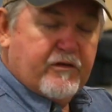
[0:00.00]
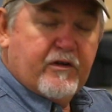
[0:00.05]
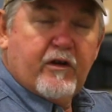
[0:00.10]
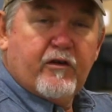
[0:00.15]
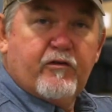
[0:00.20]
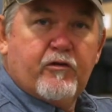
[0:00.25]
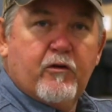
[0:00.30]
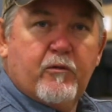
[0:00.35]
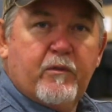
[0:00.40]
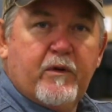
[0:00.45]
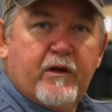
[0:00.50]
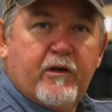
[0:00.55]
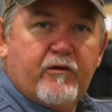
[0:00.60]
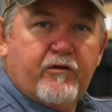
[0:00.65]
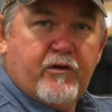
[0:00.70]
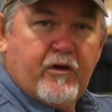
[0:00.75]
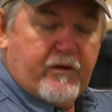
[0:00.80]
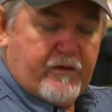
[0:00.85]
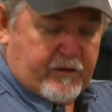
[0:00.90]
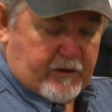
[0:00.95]
sticks should be
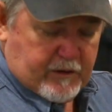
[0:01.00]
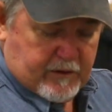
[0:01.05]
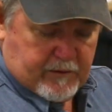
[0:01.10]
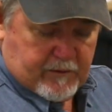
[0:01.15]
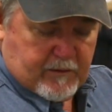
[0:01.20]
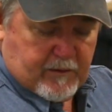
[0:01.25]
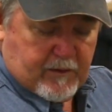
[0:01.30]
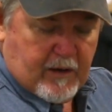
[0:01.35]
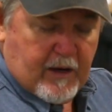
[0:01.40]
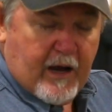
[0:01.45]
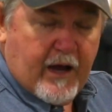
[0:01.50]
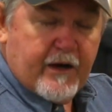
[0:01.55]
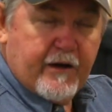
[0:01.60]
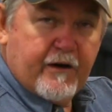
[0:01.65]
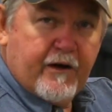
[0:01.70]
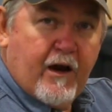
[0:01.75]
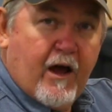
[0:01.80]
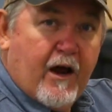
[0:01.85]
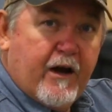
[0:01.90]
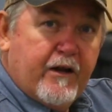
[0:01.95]
adjusted at a
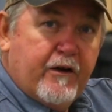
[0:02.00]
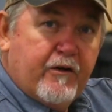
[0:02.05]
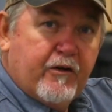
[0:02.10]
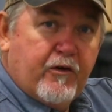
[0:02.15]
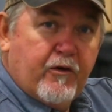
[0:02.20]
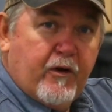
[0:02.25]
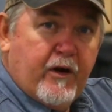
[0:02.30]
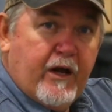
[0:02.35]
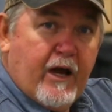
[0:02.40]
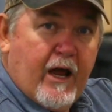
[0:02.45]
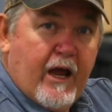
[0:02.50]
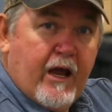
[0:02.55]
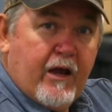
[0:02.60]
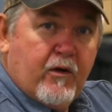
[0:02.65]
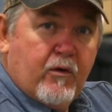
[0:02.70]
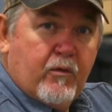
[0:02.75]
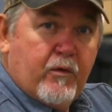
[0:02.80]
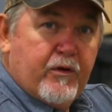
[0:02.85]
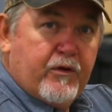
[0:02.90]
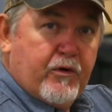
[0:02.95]
90-degree
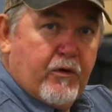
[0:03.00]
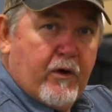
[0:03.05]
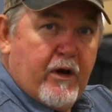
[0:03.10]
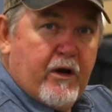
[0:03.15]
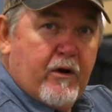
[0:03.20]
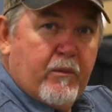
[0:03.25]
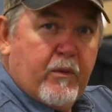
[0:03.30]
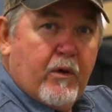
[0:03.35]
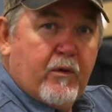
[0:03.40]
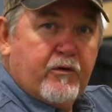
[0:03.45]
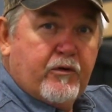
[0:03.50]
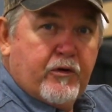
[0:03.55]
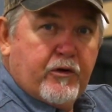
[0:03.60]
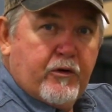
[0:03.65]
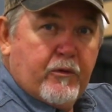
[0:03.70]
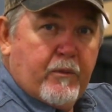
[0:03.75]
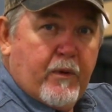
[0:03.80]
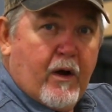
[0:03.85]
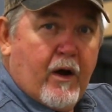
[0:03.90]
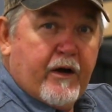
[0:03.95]
angle with your elbow to
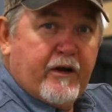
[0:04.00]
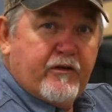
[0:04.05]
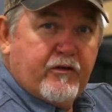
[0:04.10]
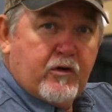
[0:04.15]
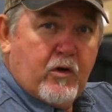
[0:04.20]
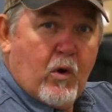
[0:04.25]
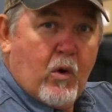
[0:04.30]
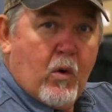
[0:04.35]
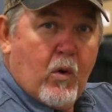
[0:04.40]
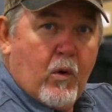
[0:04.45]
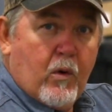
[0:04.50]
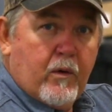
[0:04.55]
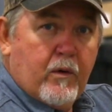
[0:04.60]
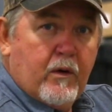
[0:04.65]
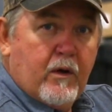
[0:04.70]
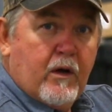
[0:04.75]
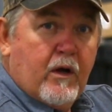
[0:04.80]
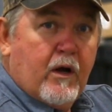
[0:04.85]
your body's core.